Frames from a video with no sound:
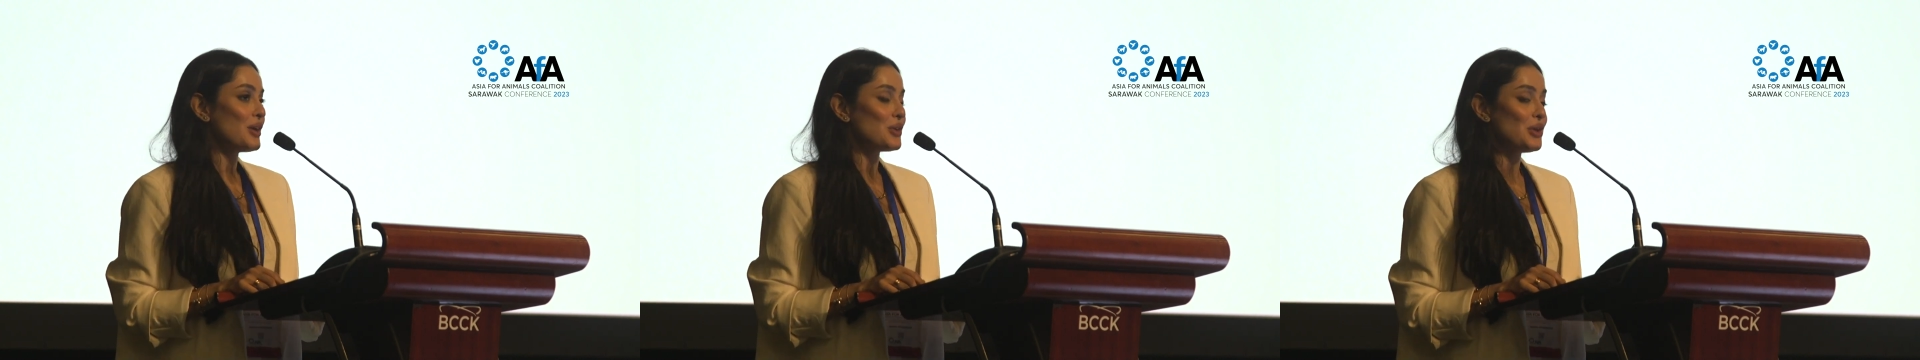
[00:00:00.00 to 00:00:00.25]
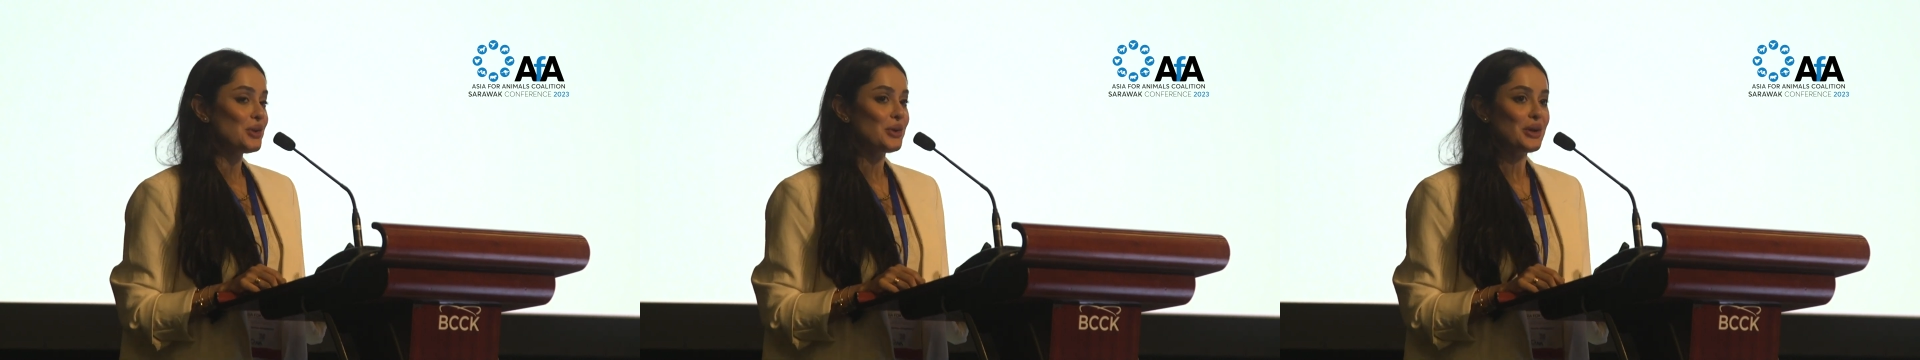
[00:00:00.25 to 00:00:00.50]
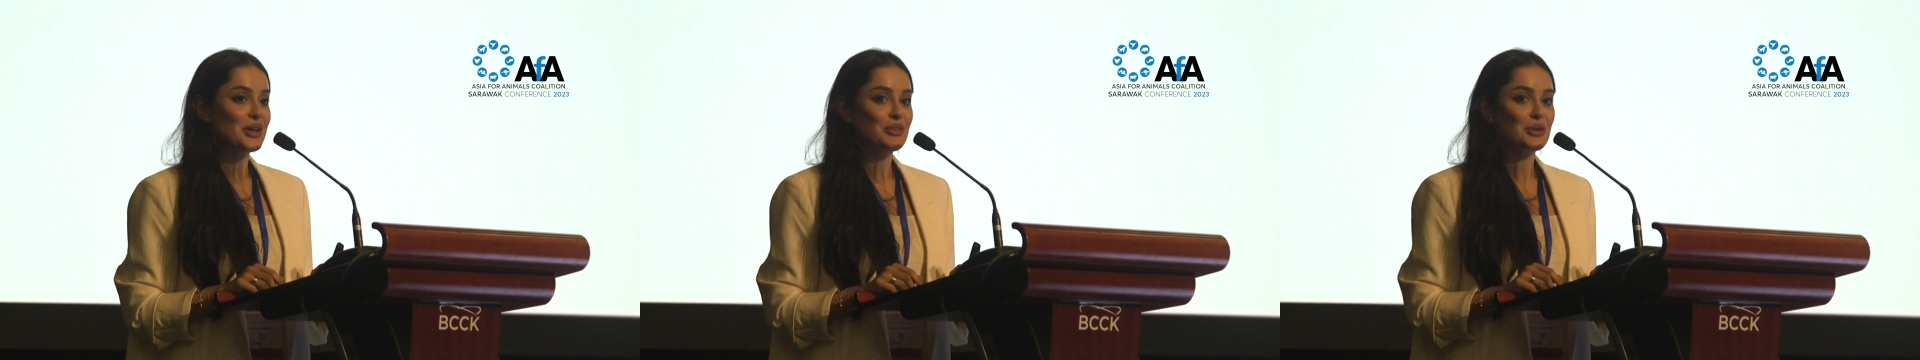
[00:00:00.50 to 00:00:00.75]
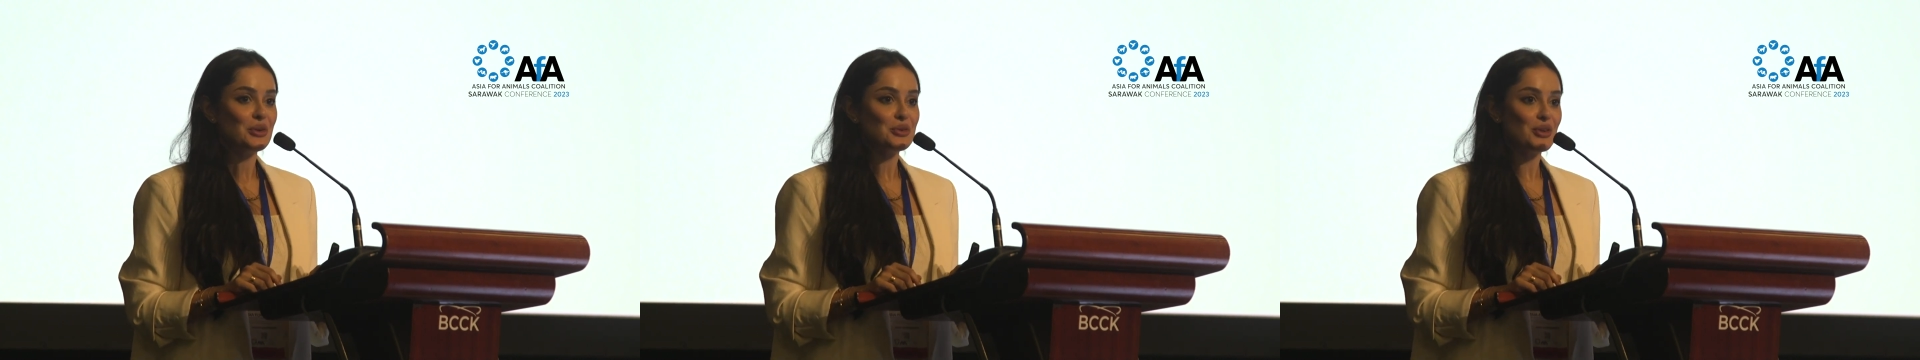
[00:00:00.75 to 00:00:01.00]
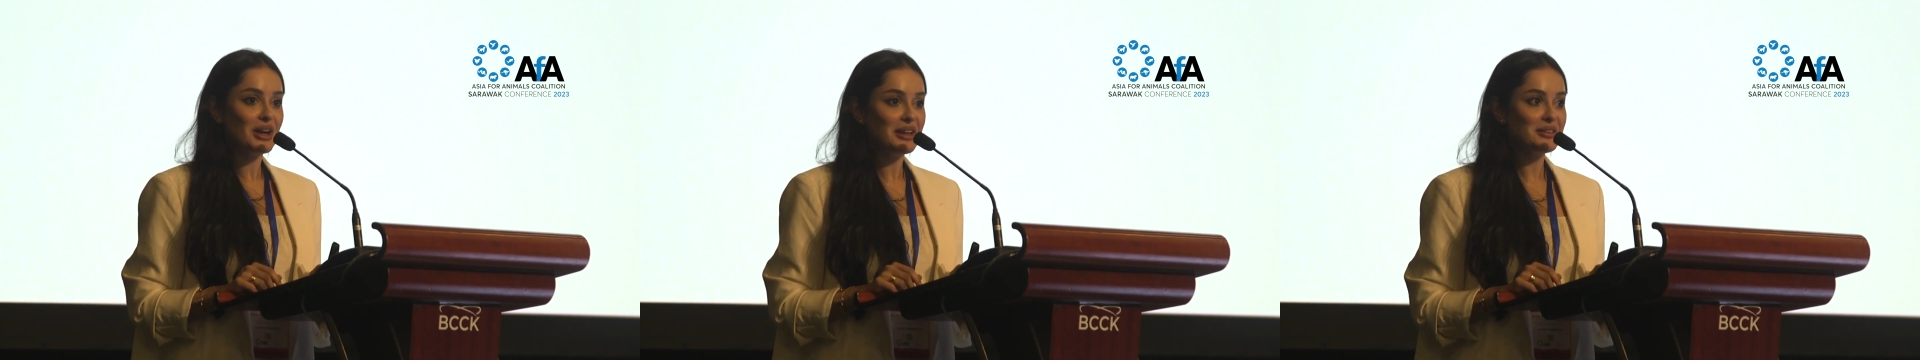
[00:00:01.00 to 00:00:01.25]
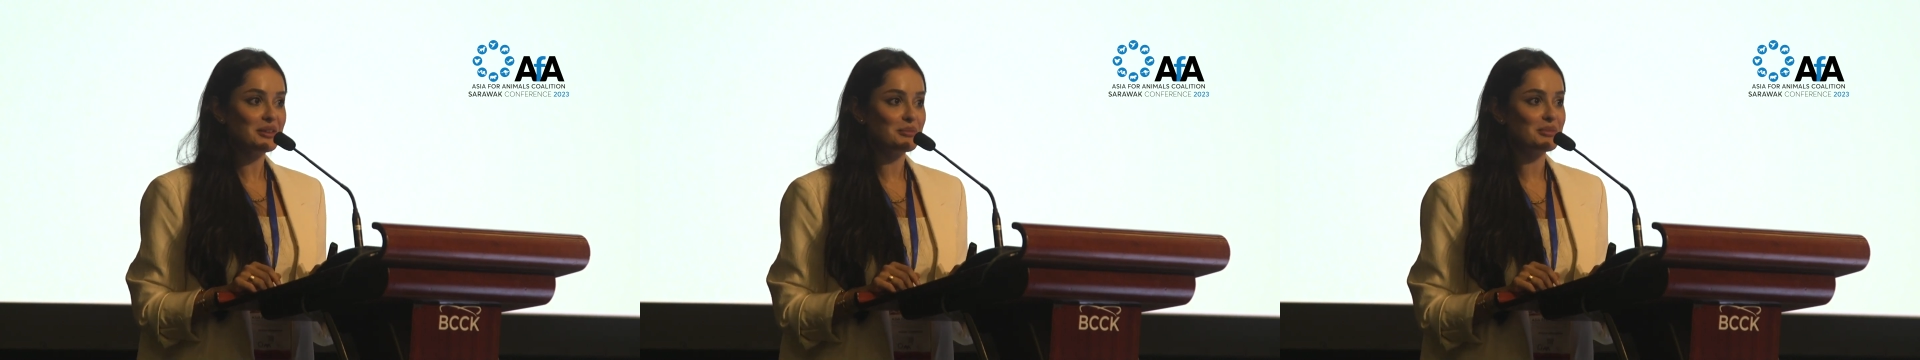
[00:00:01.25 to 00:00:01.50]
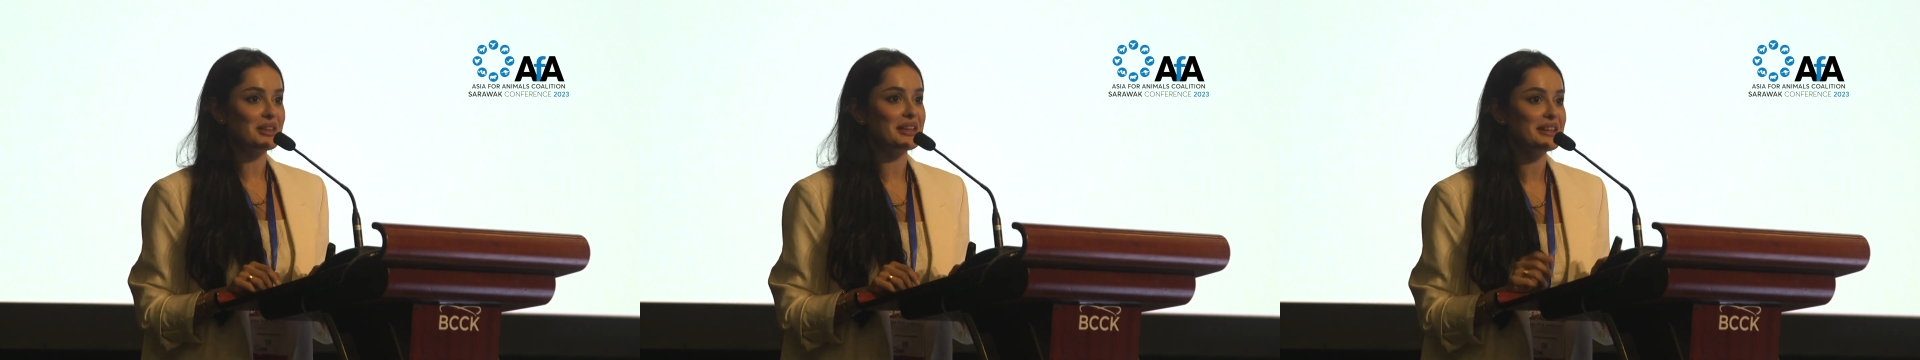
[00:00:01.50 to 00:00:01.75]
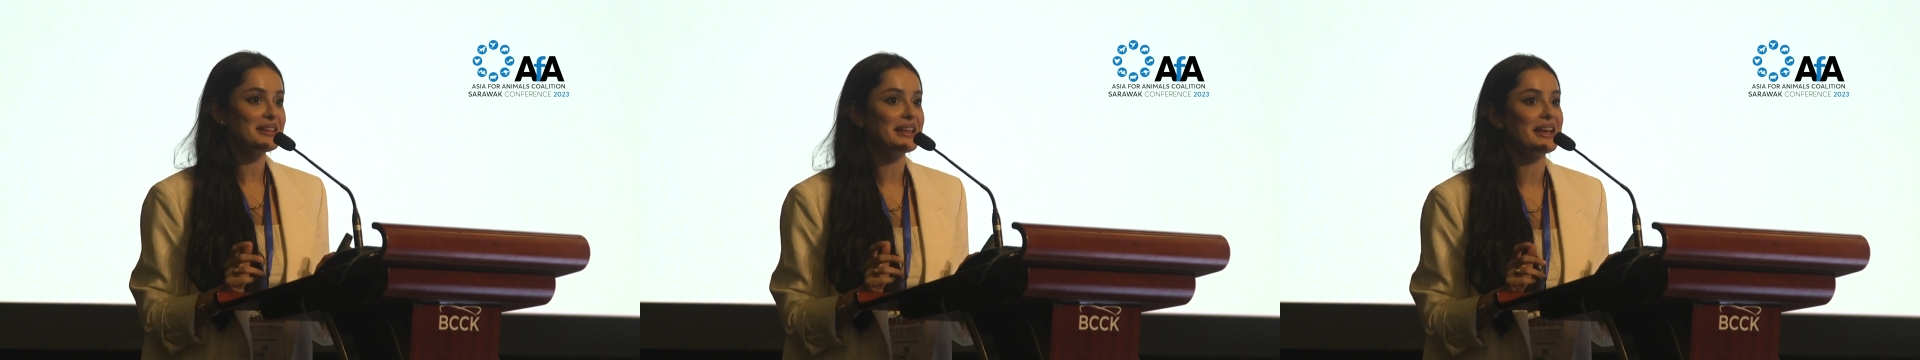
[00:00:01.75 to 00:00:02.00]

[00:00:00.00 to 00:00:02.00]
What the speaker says: you know, if you don't try something,